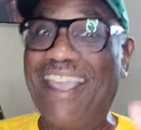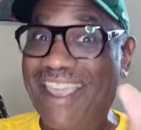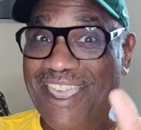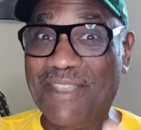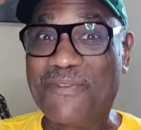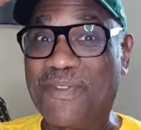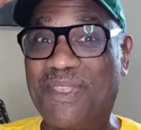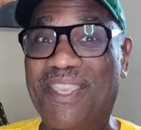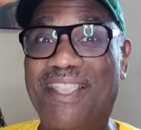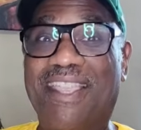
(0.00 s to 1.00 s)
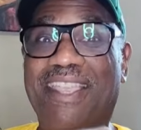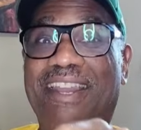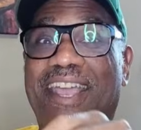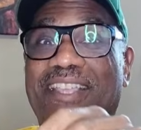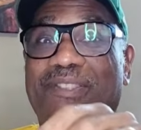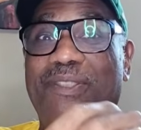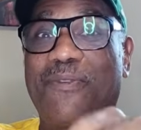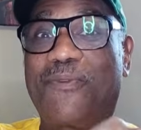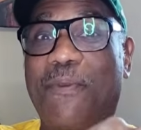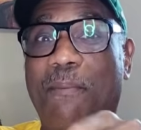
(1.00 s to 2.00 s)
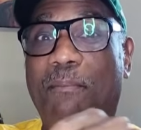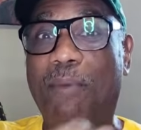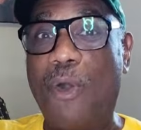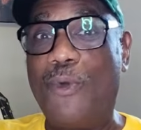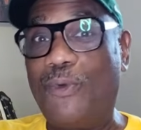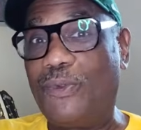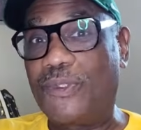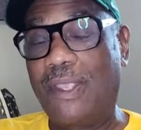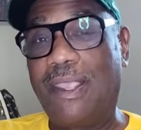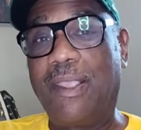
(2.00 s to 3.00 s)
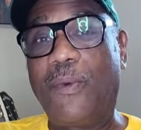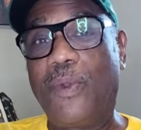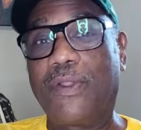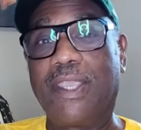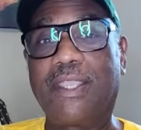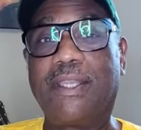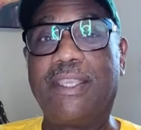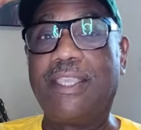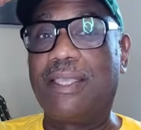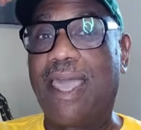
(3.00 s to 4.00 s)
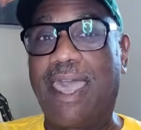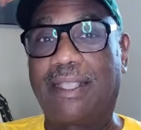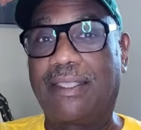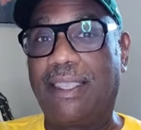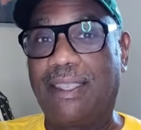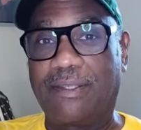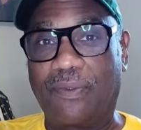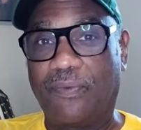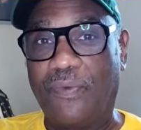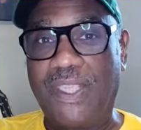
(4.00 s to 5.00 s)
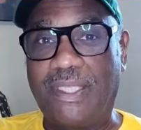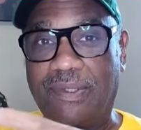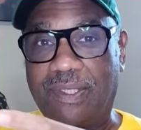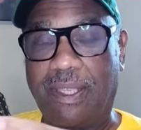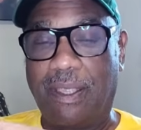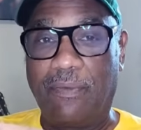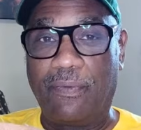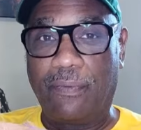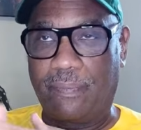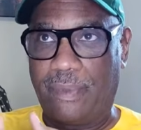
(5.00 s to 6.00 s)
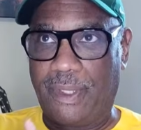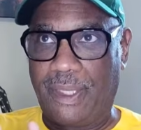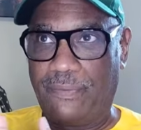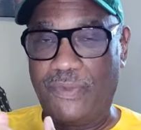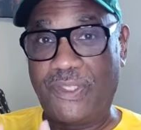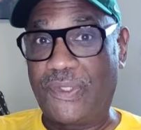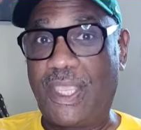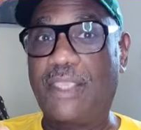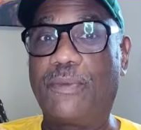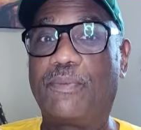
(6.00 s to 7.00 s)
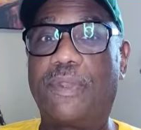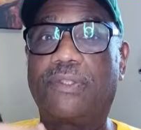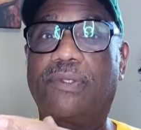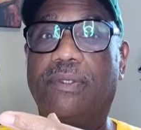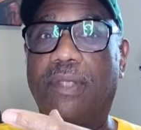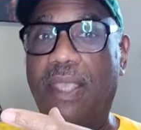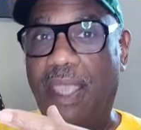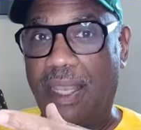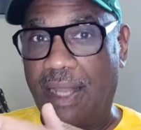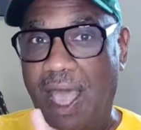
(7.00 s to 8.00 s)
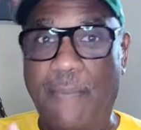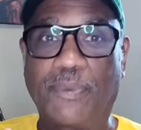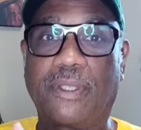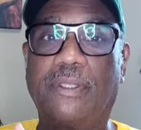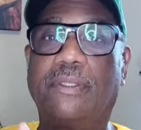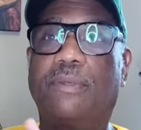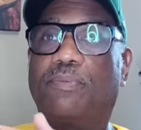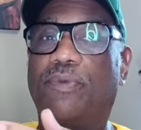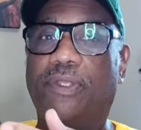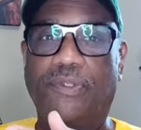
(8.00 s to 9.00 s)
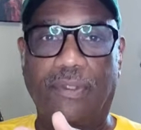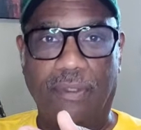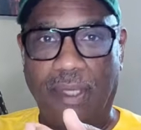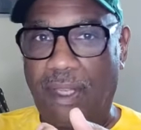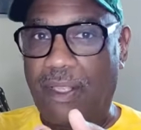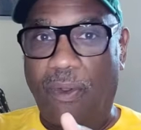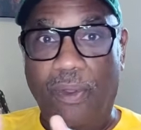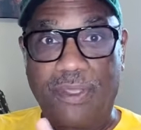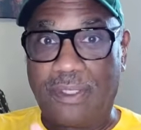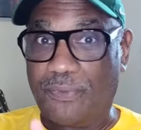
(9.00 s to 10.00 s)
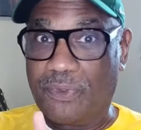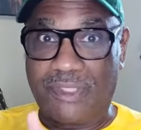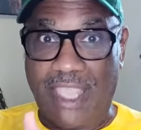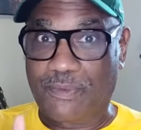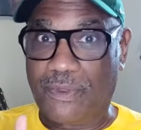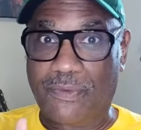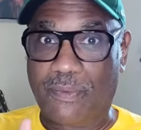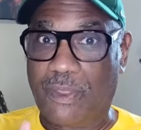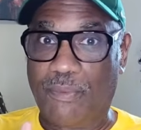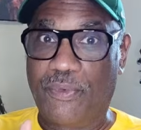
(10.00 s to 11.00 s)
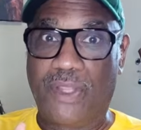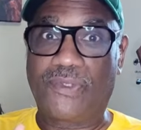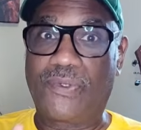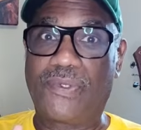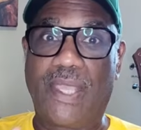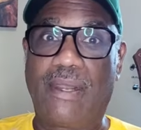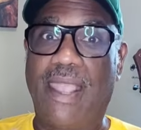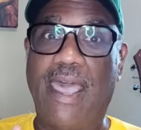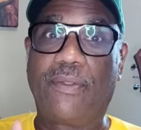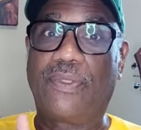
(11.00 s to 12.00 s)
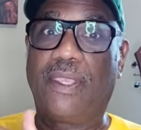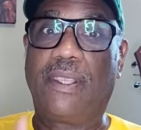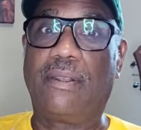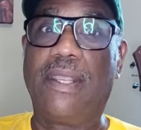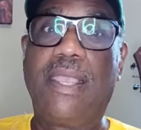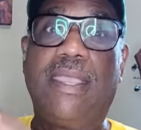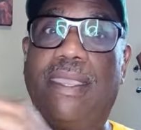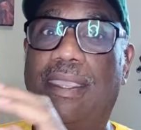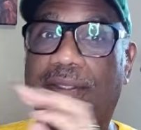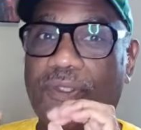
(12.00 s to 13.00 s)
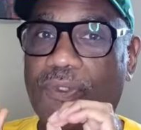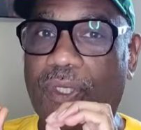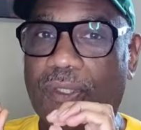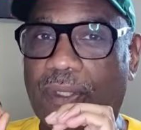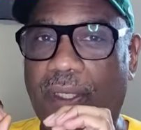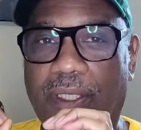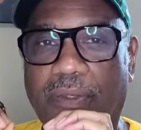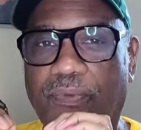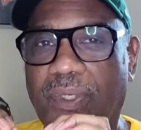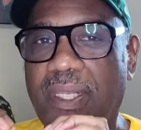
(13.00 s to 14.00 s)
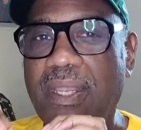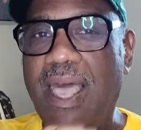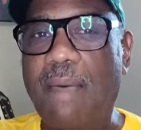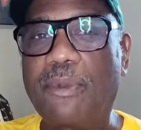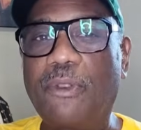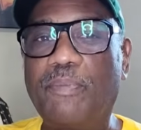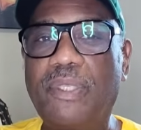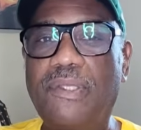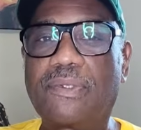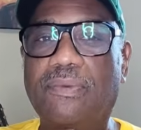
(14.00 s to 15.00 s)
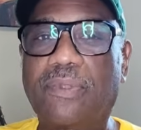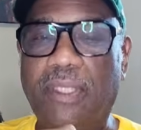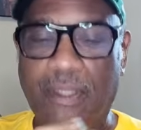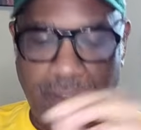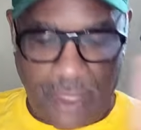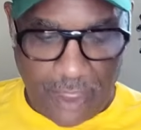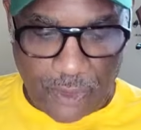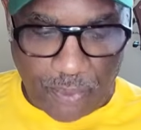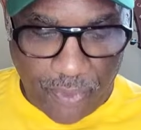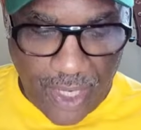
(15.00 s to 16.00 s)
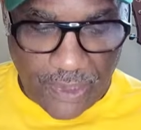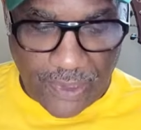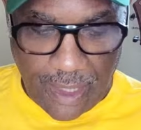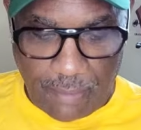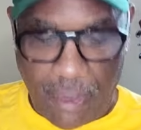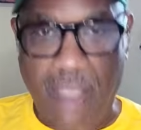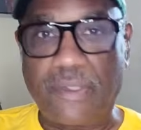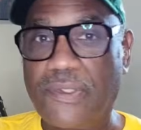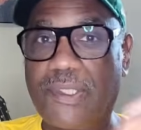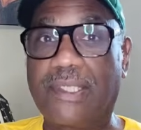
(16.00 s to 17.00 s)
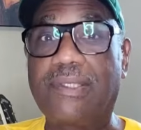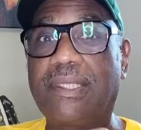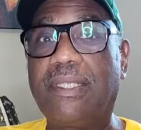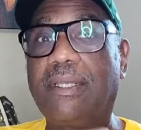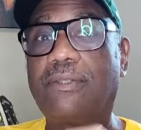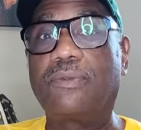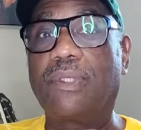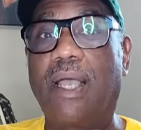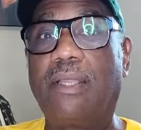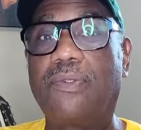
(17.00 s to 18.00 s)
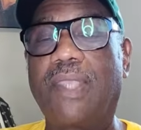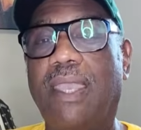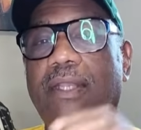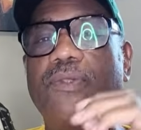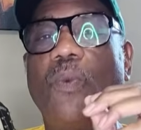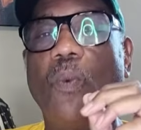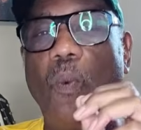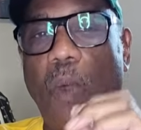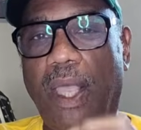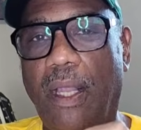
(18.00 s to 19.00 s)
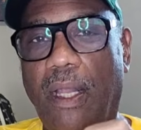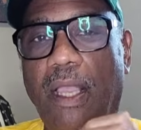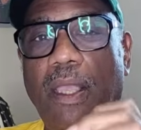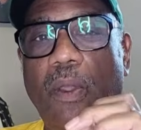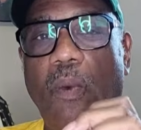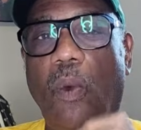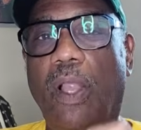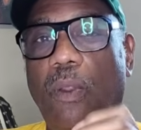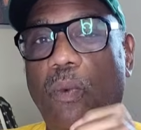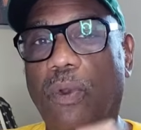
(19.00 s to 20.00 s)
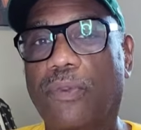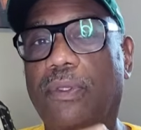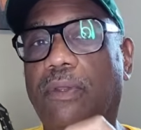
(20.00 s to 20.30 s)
Everything. It has different modes where it can either act as a VCA compressor, an optical compressor, all the different types of compressors that are out there. It's a phenomenal piece of gear. It's priced at about $1,600 and it's well worth it.